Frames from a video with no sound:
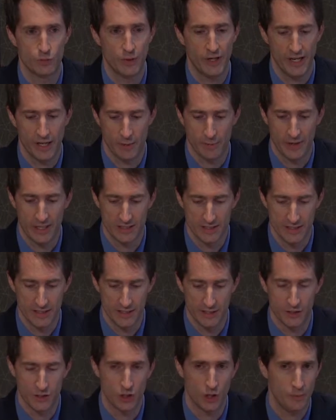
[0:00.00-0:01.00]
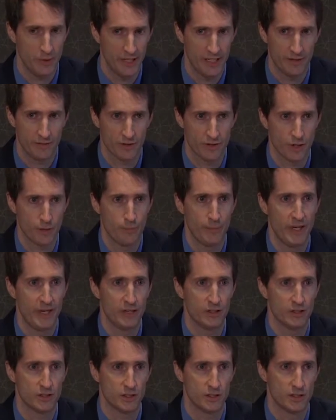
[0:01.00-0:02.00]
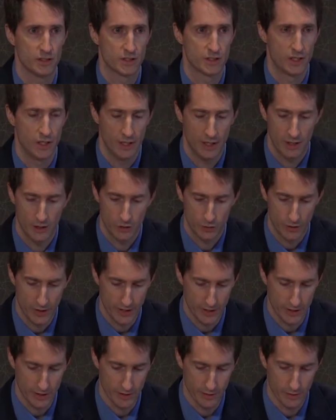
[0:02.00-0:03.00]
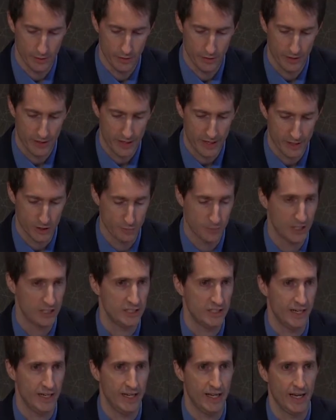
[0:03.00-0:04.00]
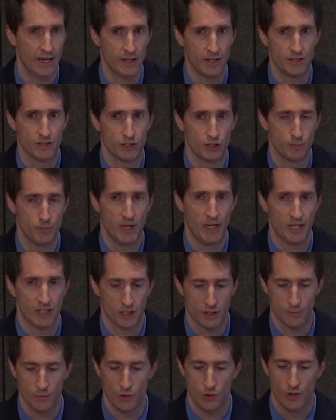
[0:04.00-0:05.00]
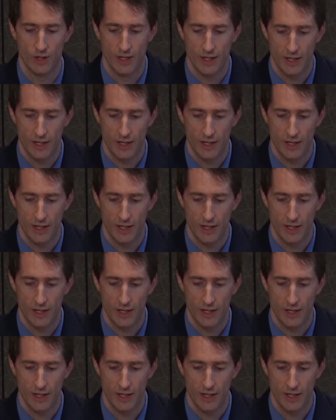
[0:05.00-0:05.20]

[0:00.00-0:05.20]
reading it because they did so many different comparisons trying to get as much data out of this as possible.